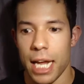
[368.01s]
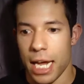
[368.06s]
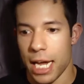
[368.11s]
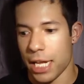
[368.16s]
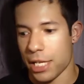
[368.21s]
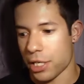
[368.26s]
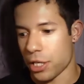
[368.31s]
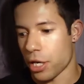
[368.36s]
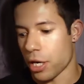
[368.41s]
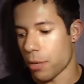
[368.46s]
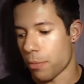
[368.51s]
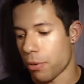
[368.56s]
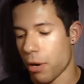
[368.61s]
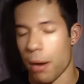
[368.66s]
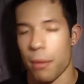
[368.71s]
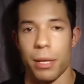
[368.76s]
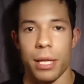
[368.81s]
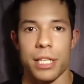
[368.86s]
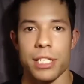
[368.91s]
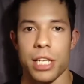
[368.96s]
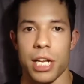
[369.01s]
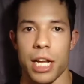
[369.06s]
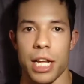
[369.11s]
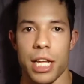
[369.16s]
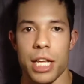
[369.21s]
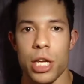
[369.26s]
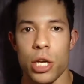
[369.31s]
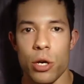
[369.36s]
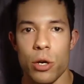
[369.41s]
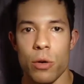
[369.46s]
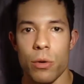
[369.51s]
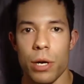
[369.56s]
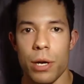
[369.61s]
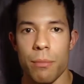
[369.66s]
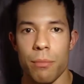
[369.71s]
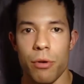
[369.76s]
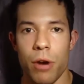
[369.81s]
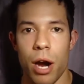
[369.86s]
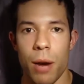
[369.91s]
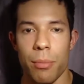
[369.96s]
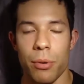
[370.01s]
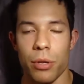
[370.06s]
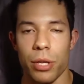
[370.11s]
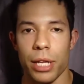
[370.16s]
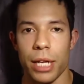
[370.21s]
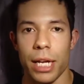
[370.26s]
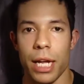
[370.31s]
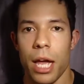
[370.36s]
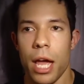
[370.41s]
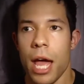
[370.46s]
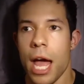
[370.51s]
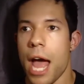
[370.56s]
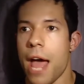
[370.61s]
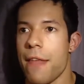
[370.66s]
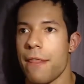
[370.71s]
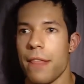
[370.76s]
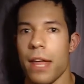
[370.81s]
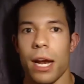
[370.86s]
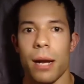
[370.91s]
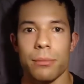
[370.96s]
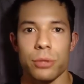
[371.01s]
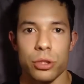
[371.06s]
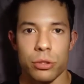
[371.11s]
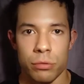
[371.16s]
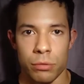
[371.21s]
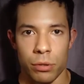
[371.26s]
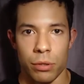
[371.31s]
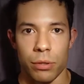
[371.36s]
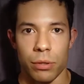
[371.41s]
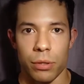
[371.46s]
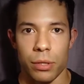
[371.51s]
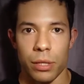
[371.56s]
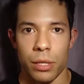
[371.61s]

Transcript: it's going to heal improperly, and then I'm screwed.